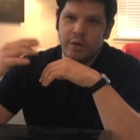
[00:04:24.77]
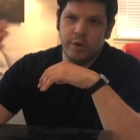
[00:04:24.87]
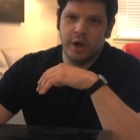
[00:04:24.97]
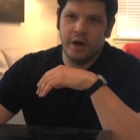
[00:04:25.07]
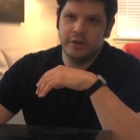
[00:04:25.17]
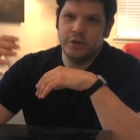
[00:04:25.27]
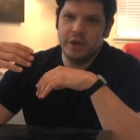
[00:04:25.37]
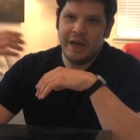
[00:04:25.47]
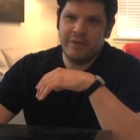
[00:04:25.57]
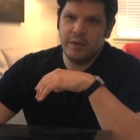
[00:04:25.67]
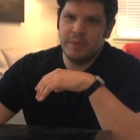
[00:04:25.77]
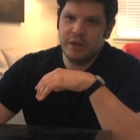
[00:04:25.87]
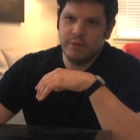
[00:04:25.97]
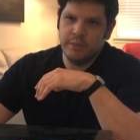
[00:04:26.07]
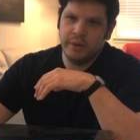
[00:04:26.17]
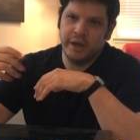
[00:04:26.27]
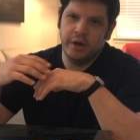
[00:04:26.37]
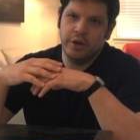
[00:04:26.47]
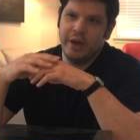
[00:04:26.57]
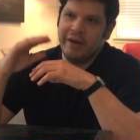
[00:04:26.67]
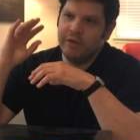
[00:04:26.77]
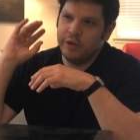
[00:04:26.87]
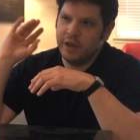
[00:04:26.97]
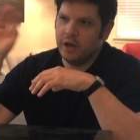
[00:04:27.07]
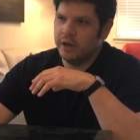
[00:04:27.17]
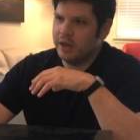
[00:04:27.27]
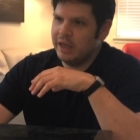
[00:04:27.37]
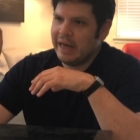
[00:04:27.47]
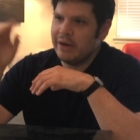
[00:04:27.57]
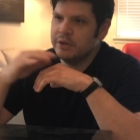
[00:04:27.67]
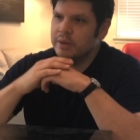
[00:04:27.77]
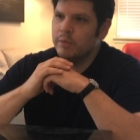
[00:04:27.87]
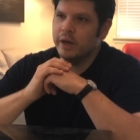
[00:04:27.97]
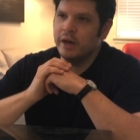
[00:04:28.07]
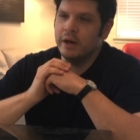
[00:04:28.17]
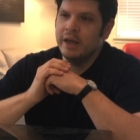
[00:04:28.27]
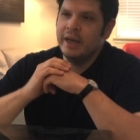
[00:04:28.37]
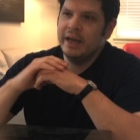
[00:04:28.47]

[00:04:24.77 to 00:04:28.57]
regard to you have an MP3 player, you have everything on a cloud somewhere